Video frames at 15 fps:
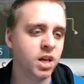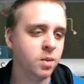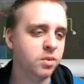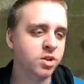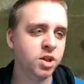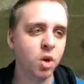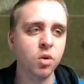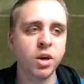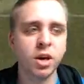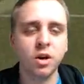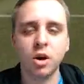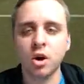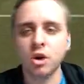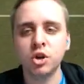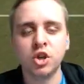Teams don't
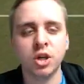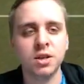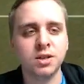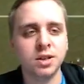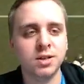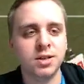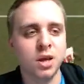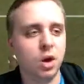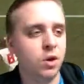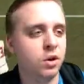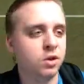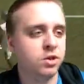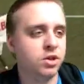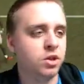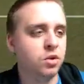get urgent
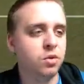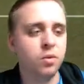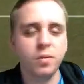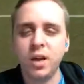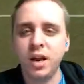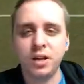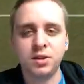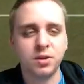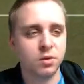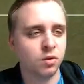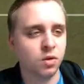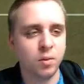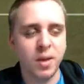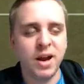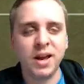until there's 2 minutes
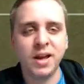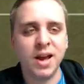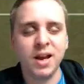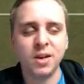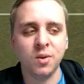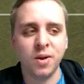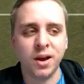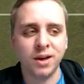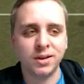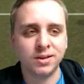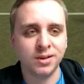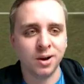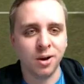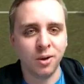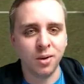remaining
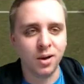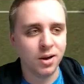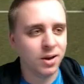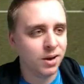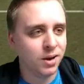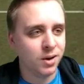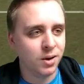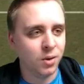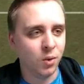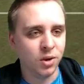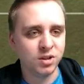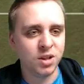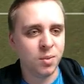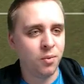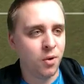anyway, so
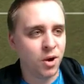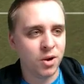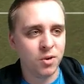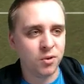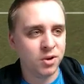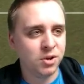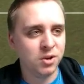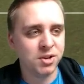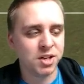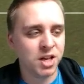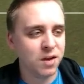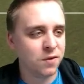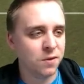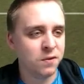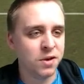what's the point of
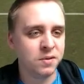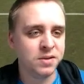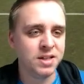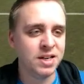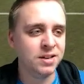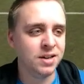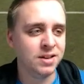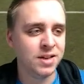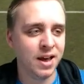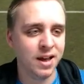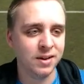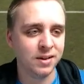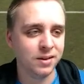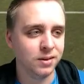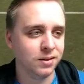reducing it from 15 to
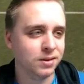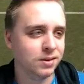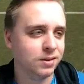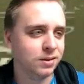10?